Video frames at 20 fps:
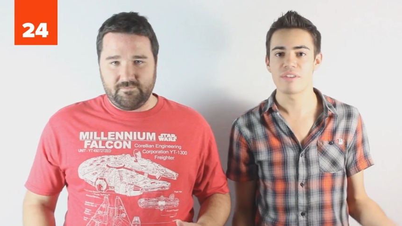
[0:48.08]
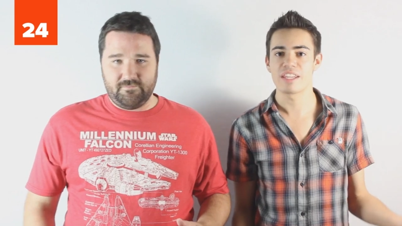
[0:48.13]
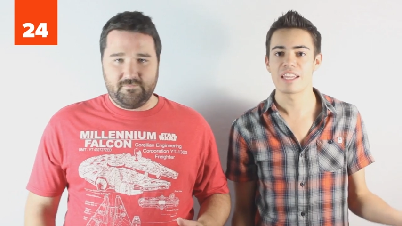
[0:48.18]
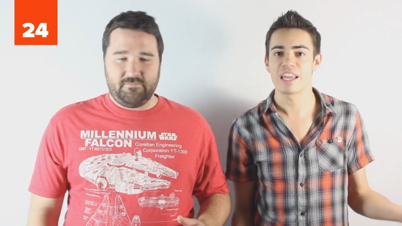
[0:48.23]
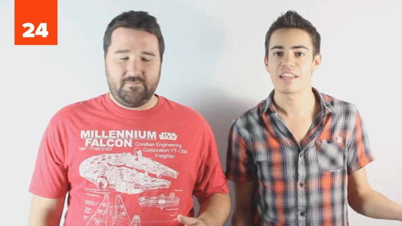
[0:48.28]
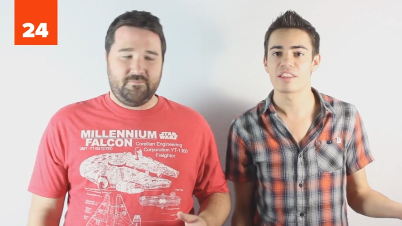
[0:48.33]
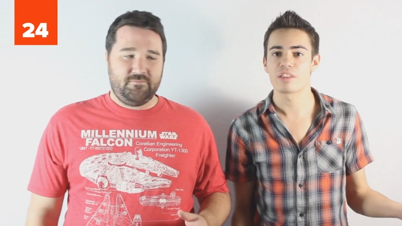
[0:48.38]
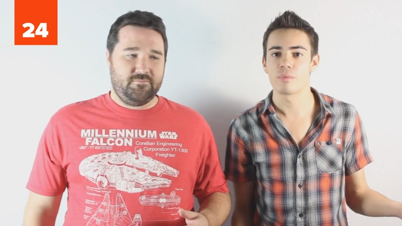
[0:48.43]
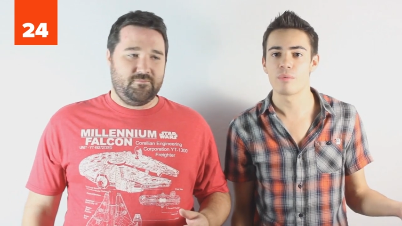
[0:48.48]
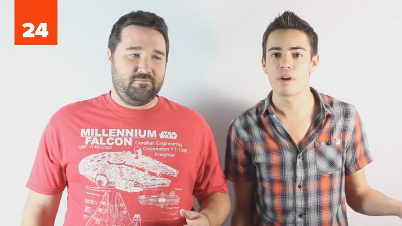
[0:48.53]
Speaker 1: even
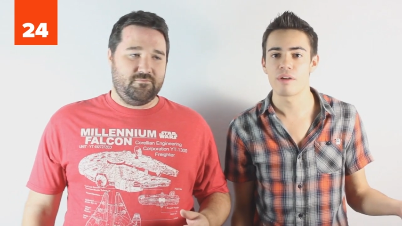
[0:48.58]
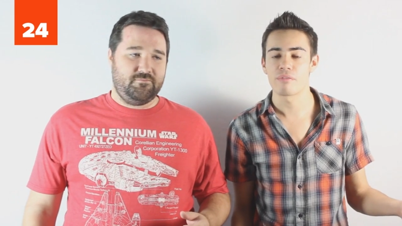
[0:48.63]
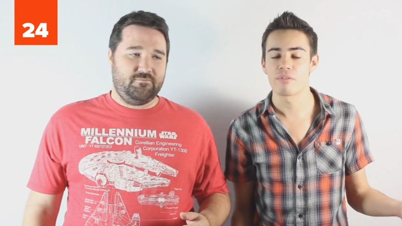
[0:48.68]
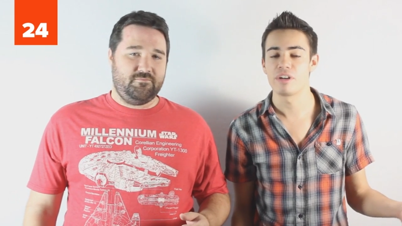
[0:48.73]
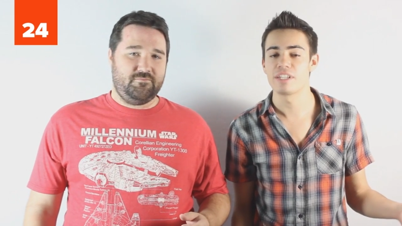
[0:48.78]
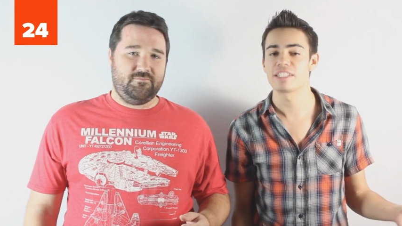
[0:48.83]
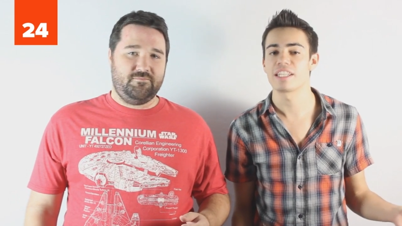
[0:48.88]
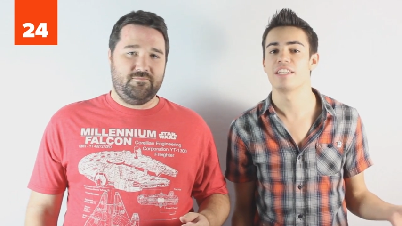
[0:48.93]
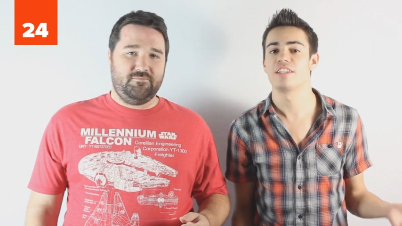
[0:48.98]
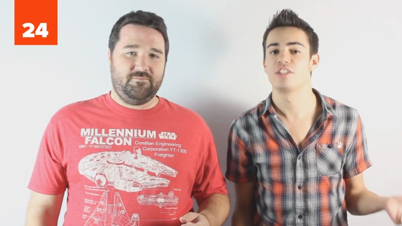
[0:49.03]
get the
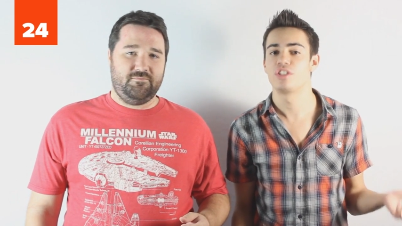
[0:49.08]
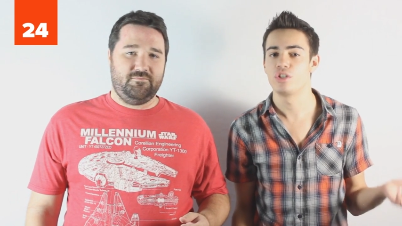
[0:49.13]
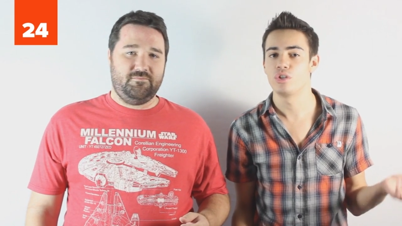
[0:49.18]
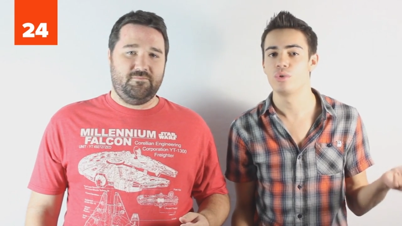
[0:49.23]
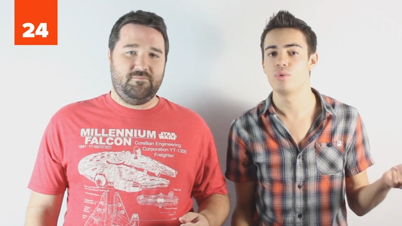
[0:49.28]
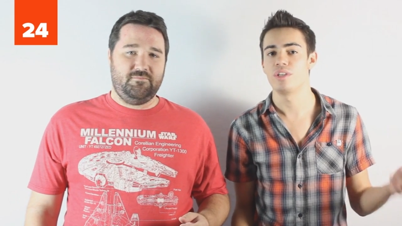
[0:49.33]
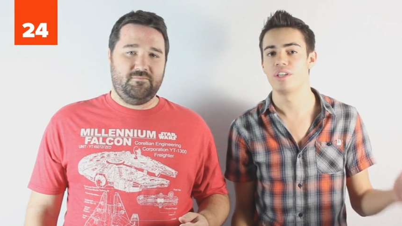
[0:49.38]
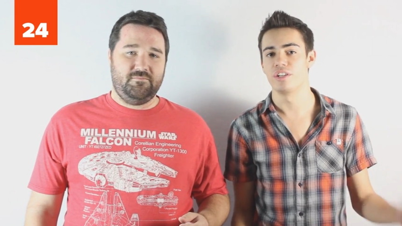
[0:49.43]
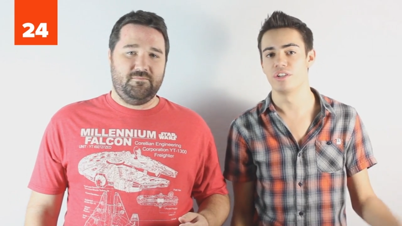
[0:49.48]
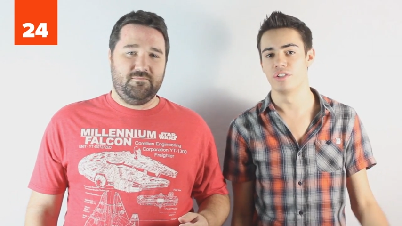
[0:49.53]
reference in
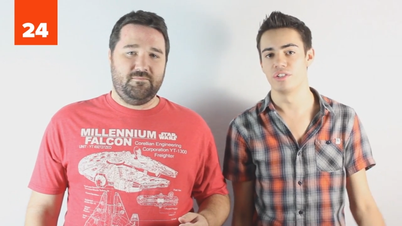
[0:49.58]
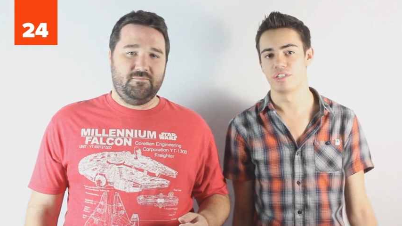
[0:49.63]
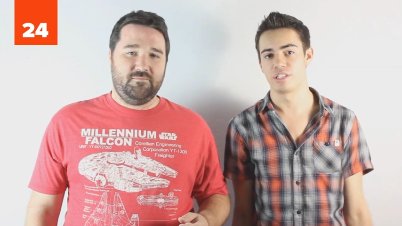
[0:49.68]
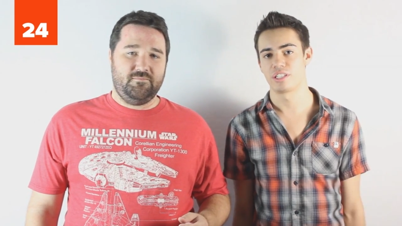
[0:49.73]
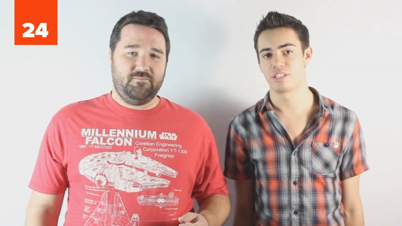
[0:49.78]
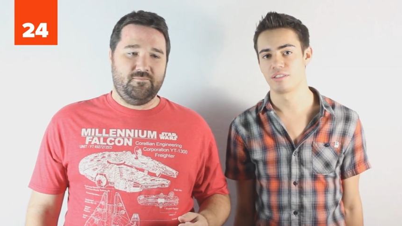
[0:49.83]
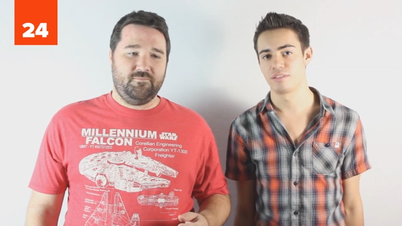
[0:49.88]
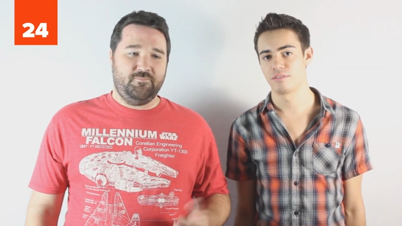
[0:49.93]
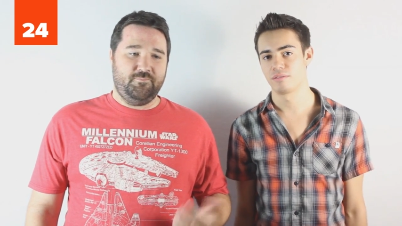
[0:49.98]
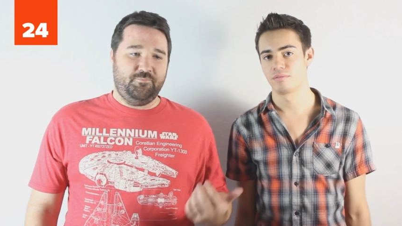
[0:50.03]
two
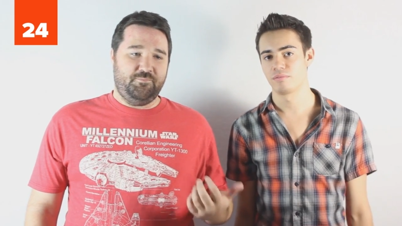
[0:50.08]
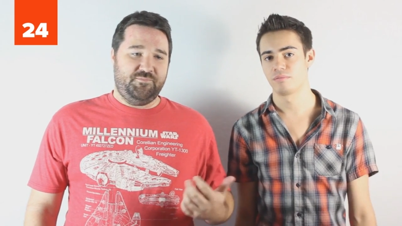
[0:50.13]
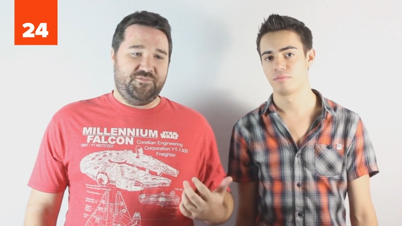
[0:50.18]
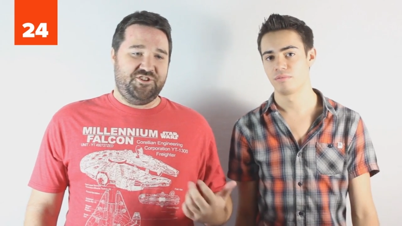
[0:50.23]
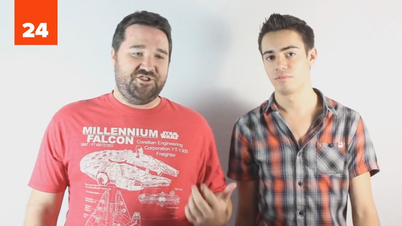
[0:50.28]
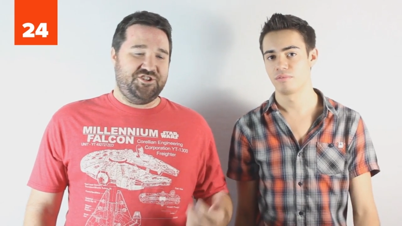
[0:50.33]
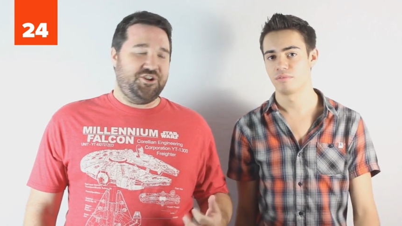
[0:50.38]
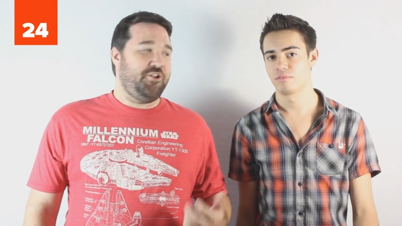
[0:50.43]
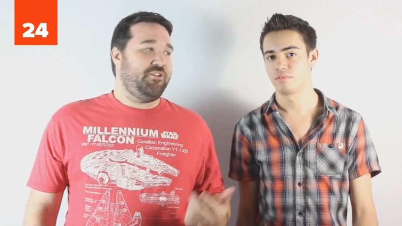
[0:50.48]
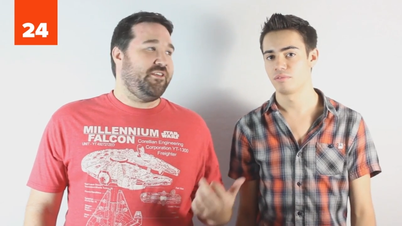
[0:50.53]
years.
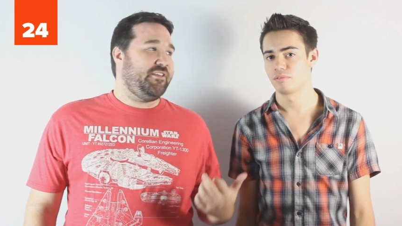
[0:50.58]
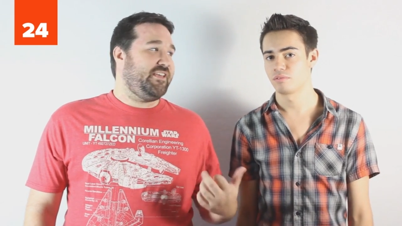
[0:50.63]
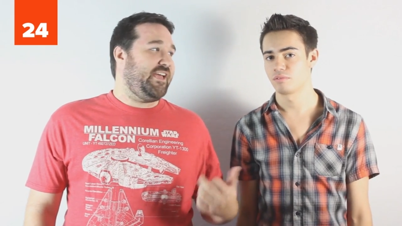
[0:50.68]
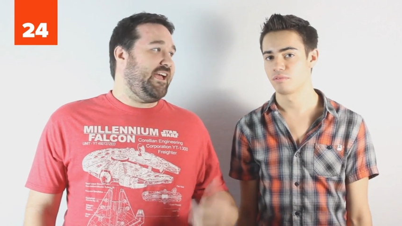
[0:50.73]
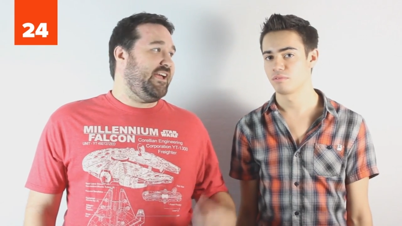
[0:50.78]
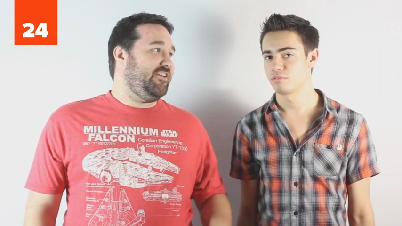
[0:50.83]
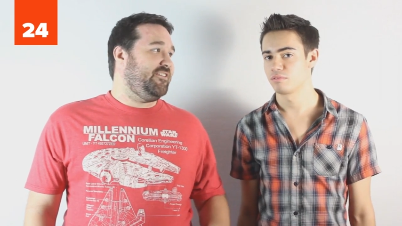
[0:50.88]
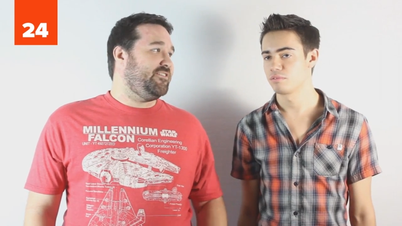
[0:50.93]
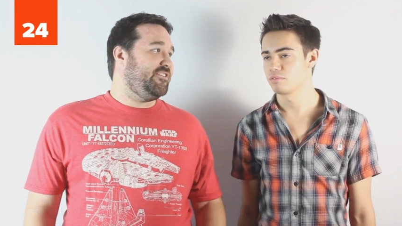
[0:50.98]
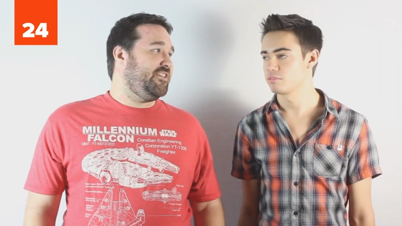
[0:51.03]
Did you know that
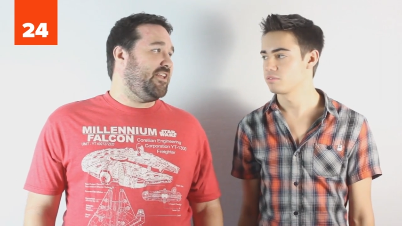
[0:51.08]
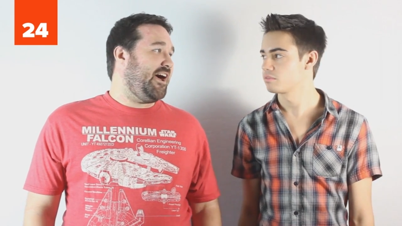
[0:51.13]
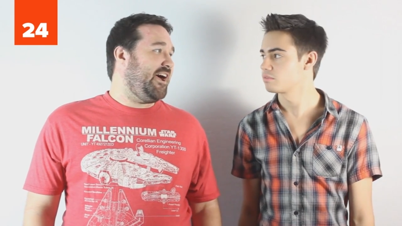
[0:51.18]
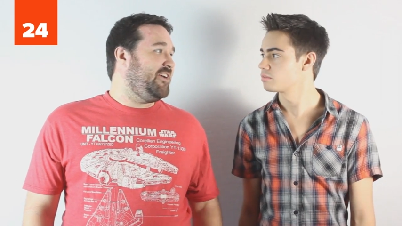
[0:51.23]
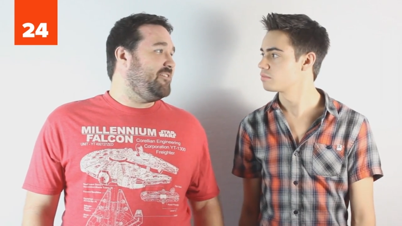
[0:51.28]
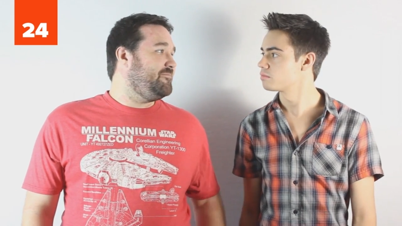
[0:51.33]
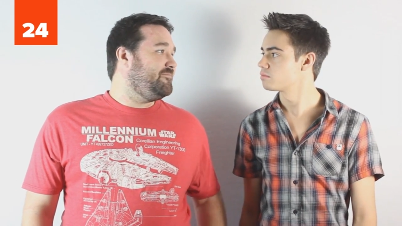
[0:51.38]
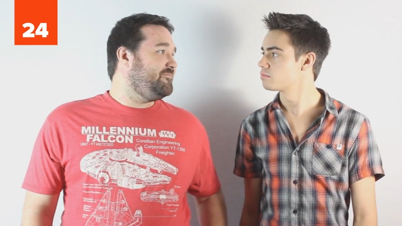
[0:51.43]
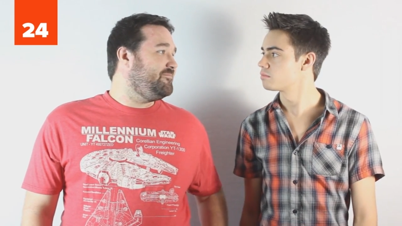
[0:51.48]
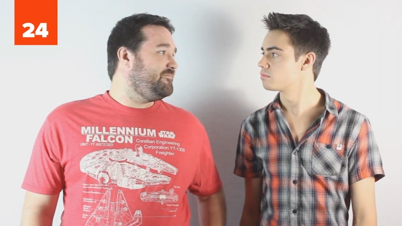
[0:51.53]
cake is a lie?